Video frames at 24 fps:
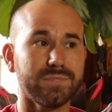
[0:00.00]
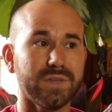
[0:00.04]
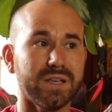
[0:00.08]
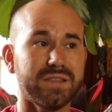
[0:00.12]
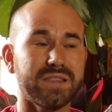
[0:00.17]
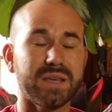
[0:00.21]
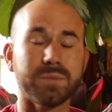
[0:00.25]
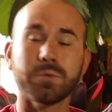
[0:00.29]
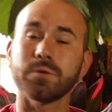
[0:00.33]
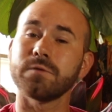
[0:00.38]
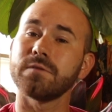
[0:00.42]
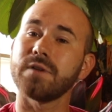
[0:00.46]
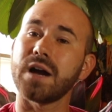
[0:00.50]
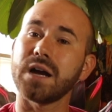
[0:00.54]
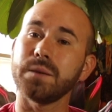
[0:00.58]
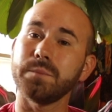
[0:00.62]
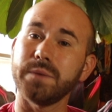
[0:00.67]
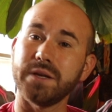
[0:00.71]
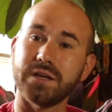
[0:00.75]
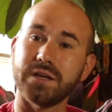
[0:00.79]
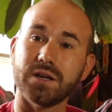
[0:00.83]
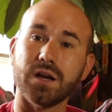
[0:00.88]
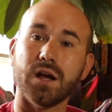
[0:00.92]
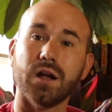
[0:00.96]
And they provide
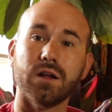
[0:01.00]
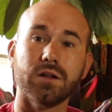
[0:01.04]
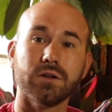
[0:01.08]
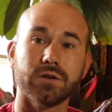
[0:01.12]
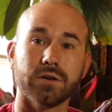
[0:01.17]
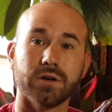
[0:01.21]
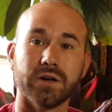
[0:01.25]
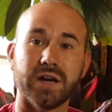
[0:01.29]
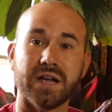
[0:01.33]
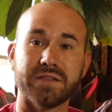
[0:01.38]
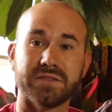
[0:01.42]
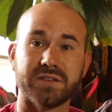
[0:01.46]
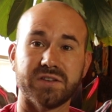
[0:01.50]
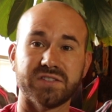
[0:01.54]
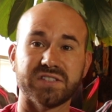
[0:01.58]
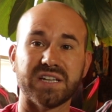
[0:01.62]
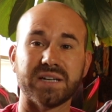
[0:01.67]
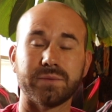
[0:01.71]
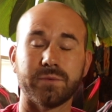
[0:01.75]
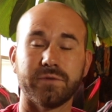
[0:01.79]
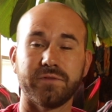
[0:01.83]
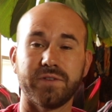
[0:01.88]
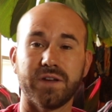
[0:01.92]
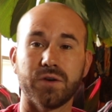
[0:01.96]
me color at this
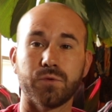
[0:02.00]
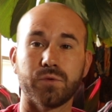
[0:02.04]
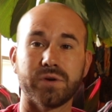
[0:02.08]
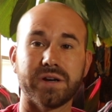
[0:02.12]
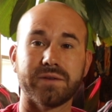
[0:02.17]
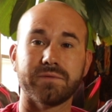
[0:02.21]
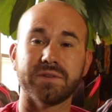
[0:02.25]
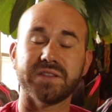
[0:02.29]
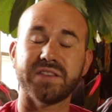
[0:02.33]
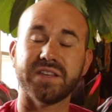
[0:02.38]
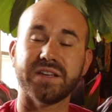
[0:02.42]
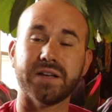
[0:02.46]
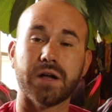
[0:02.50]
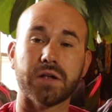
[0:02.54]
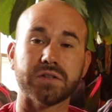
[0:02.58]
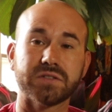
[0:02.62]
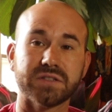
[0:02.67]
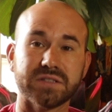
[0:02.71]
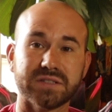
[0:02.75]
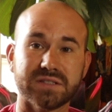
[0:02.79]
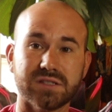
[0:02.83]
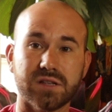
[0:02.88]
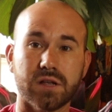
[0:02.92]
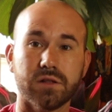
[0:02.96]
time of year when everything else
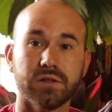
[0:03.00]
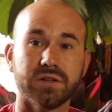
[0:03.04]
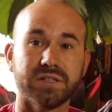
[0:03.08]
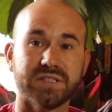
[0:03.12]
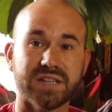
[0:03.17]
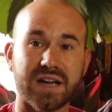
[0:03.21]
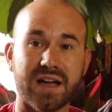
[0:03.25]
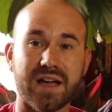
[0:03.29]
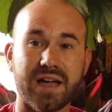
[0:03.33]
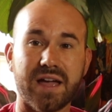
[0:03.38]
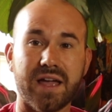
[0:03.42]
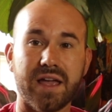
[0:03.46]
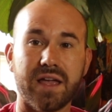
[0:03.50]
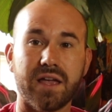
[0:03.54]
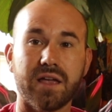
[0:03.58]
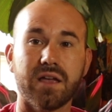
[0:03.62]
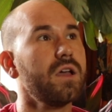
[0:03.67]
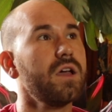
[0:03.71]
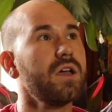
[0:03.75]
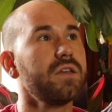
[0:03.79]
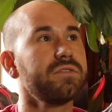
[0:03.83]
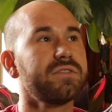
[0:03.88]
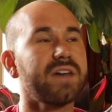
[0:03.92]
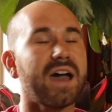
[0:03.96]
is slowly dying.
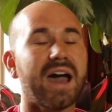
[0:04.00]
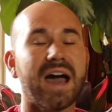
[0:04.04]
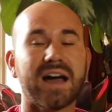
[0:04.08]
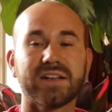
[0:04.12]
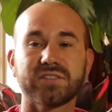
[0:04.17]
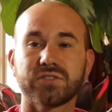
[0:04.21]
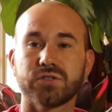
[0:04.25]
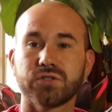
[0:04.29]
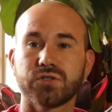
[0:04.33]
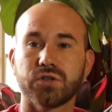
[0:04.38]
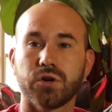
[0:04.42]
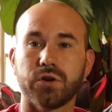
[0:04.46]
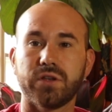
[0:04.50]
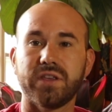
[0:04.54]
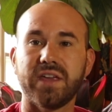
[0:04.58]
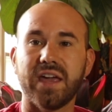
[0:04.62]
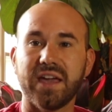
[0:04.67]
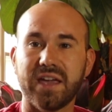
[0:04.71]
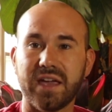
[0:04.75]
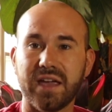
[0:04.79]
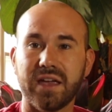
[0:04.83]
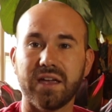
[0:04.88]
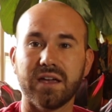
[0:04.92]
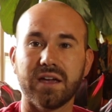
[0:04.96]
The asters are
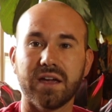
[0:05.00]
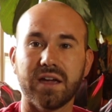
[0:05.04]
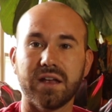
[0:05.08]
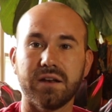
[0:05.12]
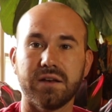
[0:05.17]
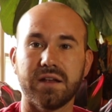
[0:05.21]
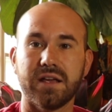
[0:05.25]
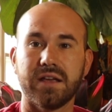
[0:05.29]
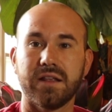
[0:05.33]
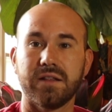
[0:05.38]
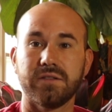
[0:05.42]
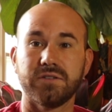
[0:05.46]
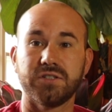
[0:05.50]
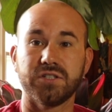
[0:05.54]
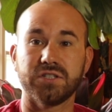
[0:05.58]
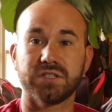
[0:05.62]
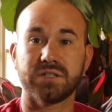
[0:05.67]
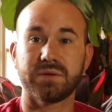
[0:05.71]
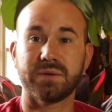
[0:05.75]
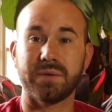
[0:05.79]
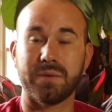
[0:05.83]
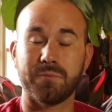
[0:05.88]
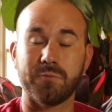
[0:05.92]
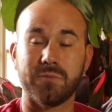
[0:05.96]
kicking in and
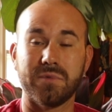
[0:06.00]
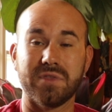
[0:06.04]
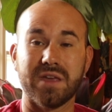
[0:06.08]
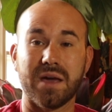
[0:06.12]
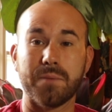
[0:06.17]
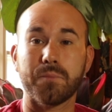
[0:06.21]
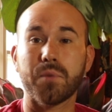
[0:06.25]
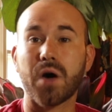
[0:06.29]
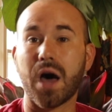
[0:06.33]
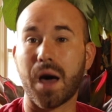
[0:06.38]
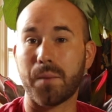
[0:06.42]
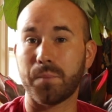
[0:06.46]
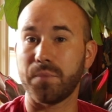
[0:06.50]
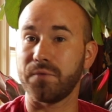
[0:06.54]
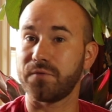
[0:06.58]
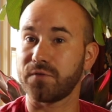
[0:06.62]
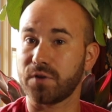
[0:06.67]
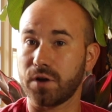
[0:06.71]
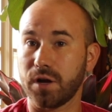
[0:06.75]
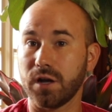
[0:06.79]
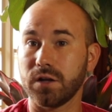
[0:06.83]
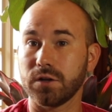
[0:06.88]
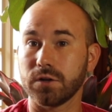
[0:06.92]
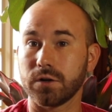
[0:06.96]
just giving me that pop of
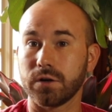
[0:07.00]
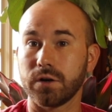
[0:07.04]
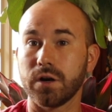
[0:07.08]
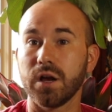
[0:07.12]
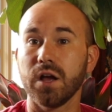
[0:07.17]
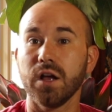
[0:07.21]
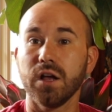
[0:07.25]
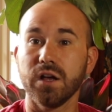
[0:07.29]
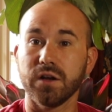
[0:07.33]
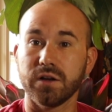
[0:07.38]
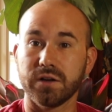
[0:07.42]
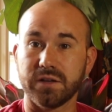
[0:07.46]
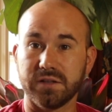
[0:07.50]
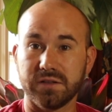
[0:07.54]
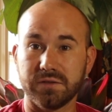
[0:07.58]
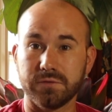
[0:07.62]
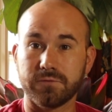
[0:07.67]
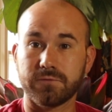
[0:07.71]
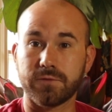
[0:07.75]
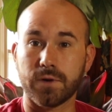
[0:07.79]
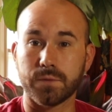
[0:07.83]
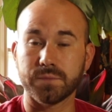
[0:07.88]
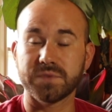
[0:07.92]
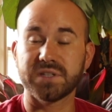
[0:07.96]
color
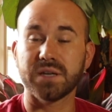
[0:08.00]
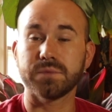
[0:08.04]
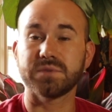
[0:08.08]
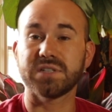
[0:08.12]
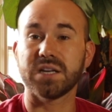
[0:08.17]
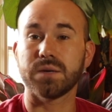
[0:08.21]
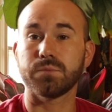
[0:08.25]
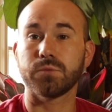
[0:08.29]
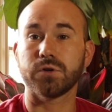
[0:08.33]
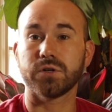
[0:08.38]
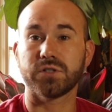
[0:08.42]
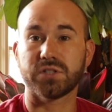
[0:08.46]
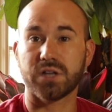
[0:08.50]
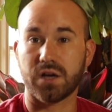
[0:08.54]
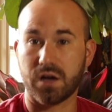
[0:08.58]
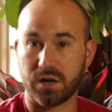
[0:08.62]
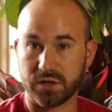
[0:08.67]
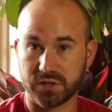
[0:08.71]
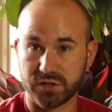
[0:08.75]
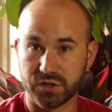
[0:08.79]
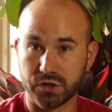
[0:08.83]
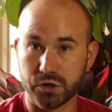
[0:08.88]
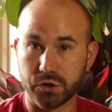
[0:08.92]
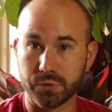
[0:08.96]
from September to
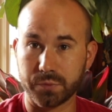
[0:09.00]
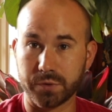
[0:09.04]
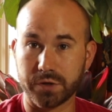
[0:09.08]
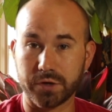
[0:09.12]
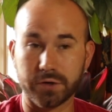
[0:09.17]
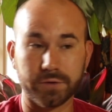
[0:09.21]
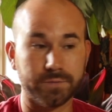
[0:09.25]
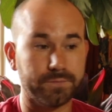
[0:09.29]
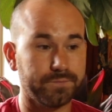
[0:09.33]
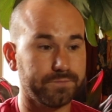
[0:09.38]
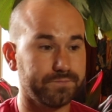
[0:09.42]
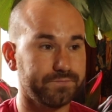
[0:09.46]
October.